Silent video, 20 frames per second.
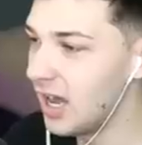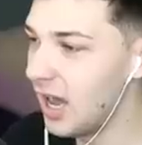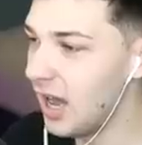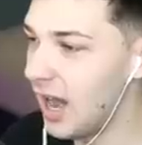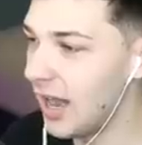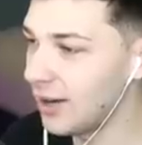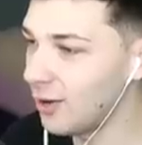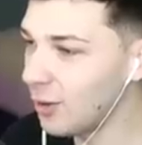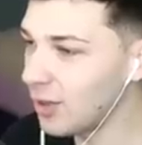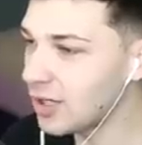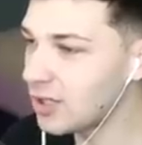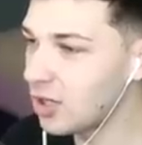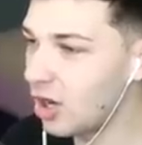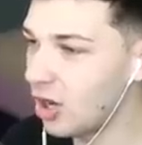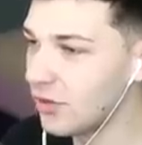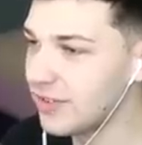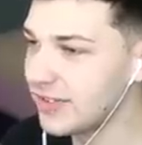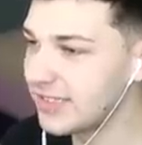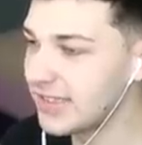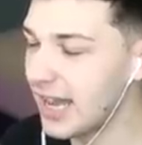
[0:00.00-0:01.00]
I don't want to
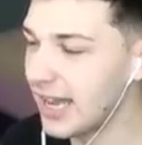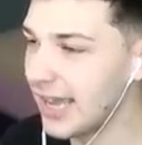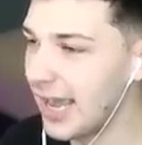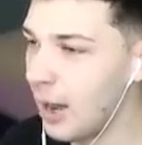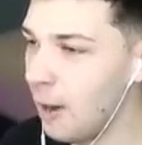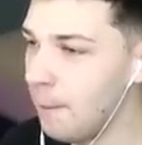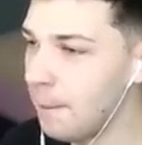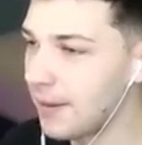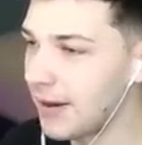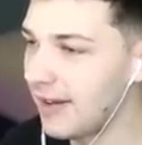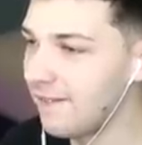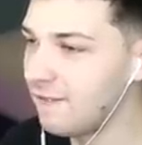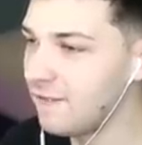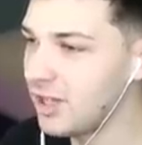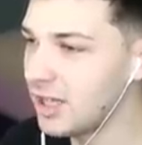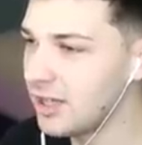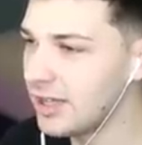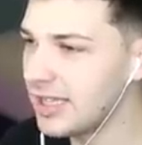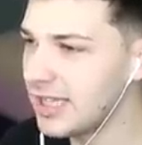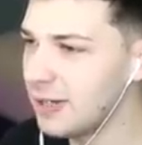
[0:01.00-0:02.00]
call this guy out, but I
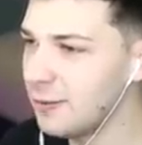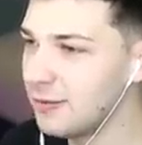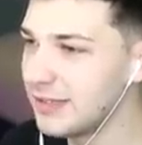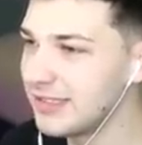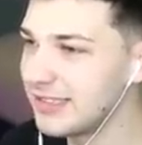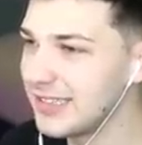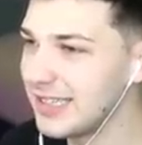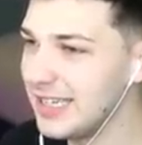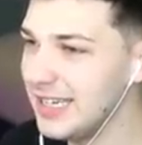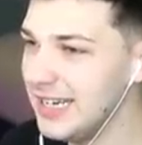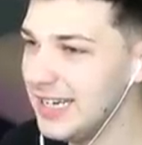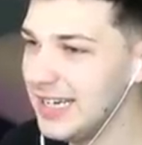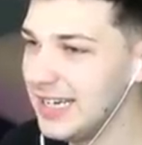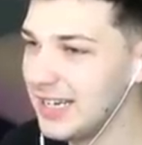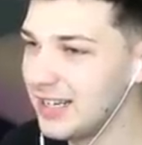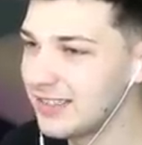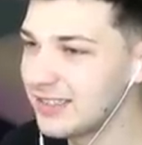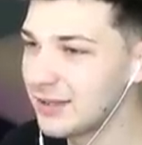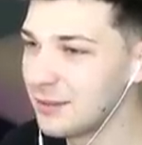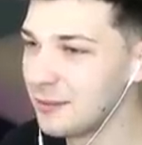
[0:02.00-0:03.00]
feel like he was
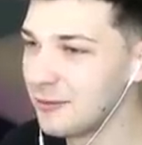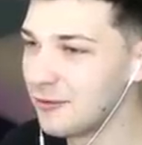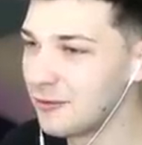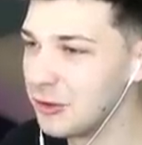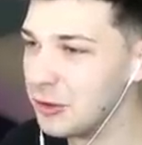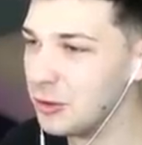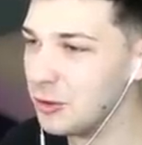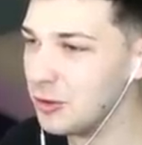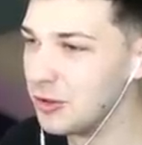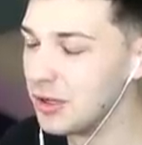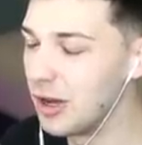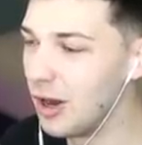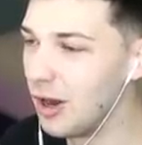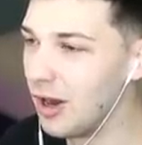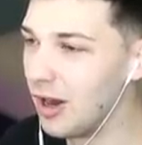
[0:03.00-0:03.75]
eating some food.